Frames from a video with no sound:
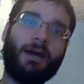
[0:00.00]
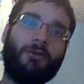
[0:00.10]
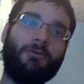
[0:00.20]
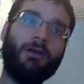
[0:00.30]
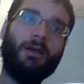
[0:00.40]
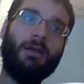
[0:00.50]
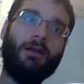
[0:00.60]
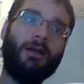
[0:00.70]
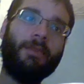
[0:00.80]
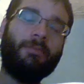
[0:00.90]
out,
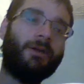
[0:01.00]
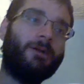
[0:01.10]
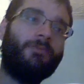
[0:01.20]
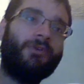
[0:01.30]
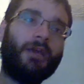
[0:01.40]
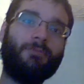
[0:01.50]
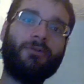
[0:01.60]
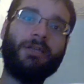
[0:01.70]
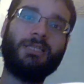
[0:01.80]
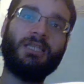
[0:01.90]
they pick up
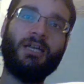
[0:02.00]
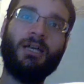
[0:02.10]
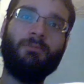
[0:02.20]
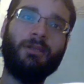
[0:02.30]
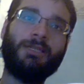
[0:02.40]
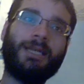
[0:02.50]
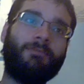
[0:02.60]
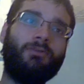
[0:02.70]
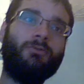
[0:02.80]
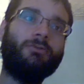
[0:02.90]
fingerprints, blood
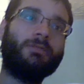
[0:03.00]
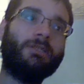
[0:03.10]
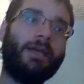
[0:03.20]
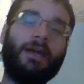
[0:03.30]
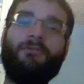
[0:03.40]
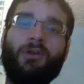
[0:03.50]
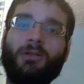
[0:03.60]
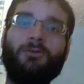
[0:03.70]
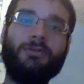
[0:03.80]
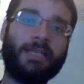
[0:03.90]
samples, hair
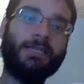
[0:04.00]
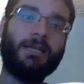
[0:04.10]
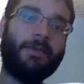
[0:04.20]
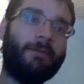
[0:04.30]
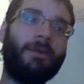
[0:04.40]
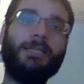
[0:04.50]
follicles, things like that.